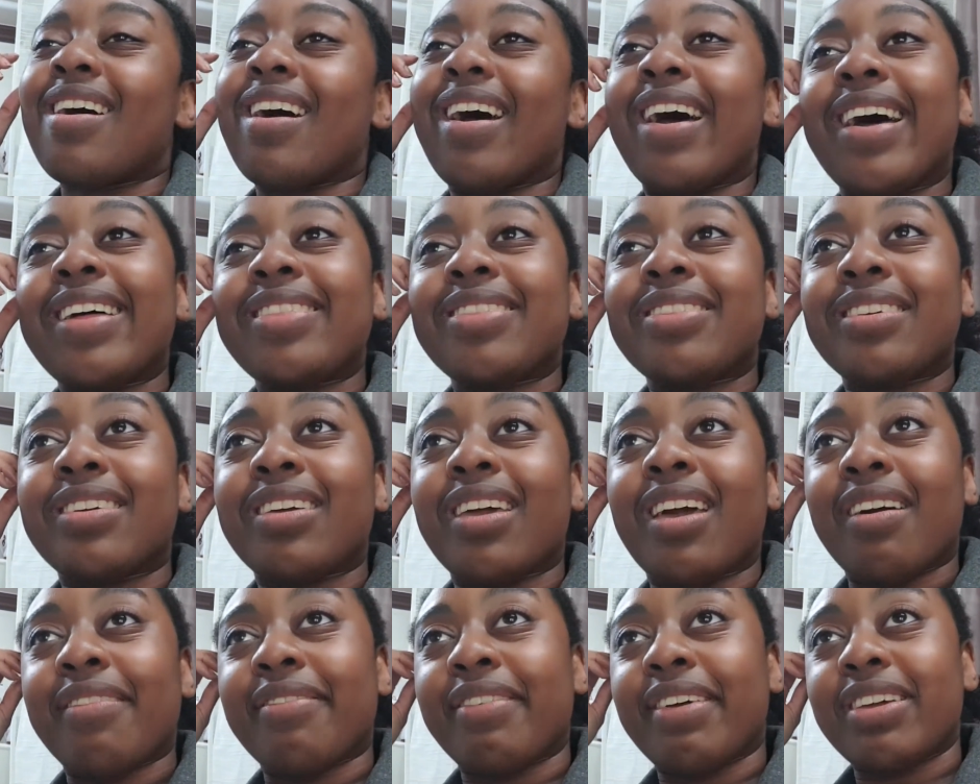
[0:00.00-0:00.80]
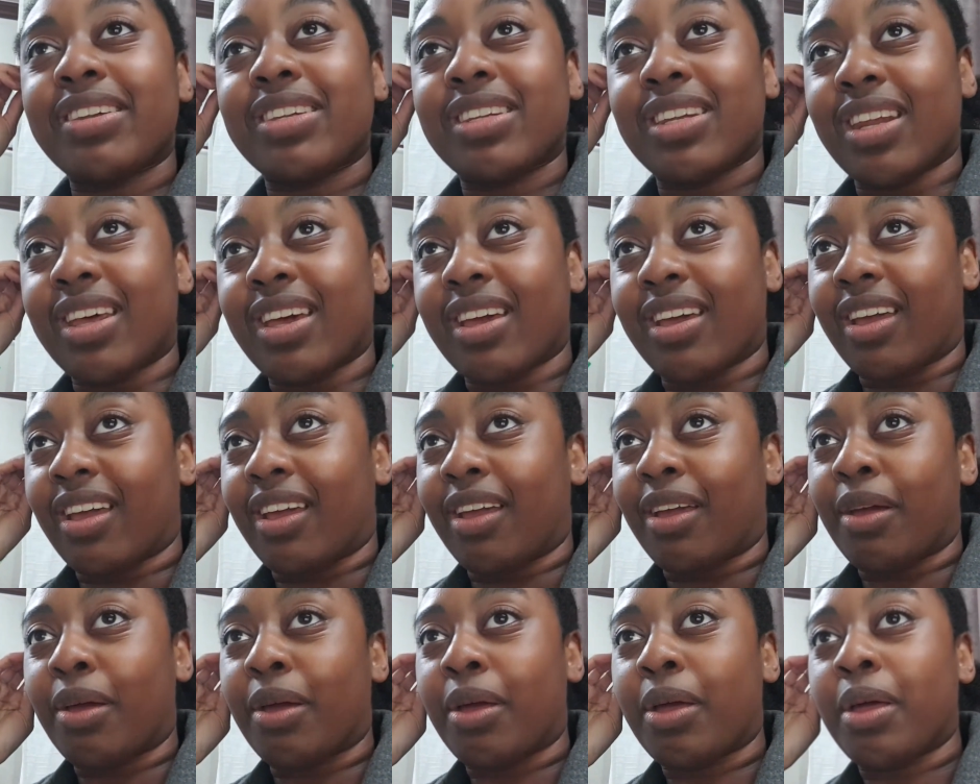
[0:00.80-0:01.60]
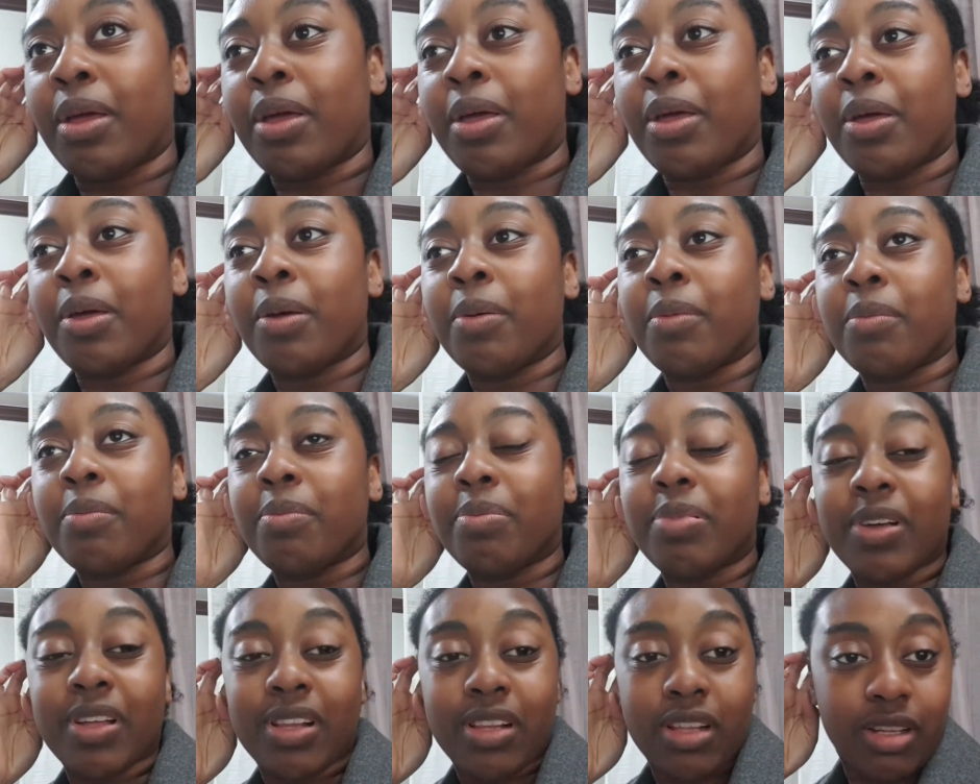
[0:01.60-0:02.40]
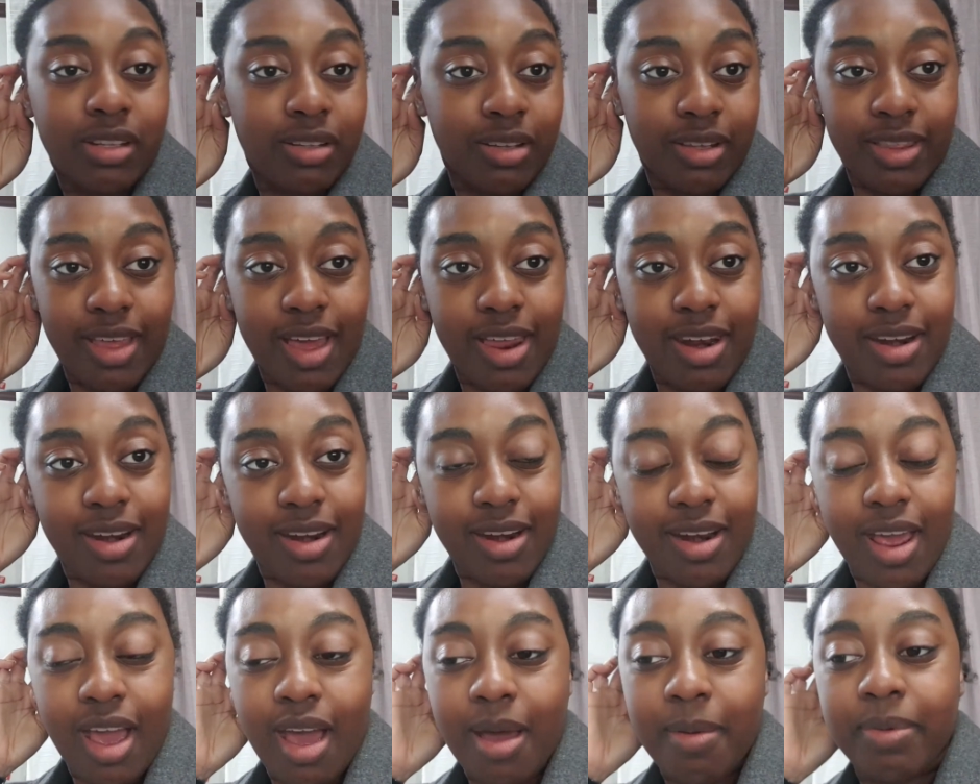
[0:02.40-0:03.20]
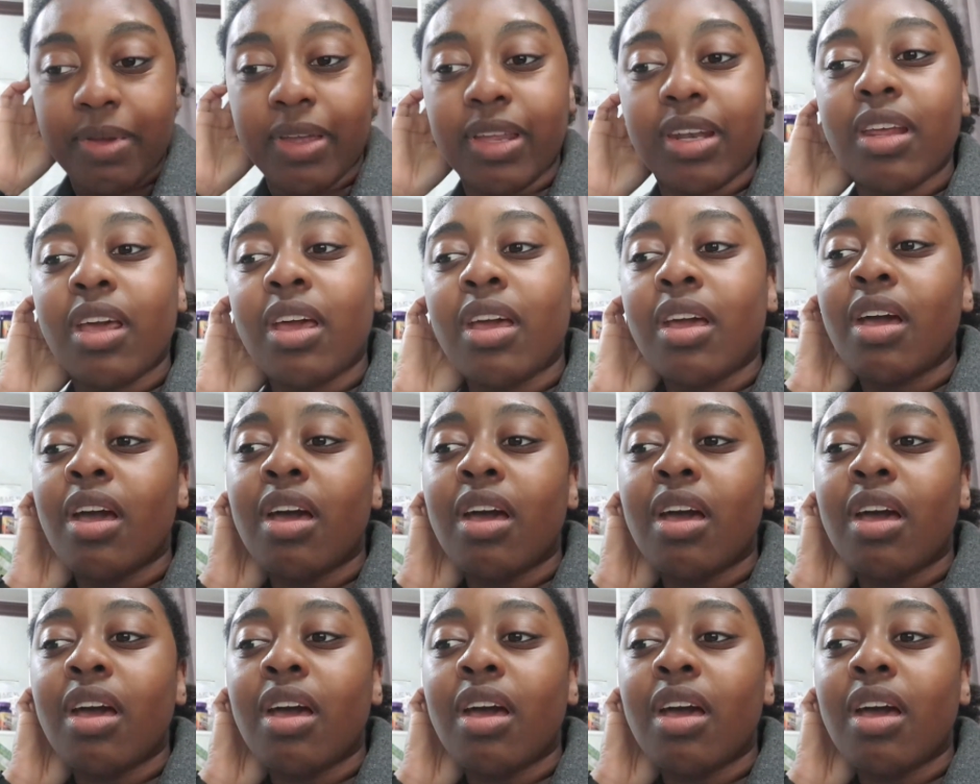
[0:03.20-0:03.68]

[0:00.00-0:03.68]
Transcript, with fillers: at the cafe today, but clearly that didn't happen.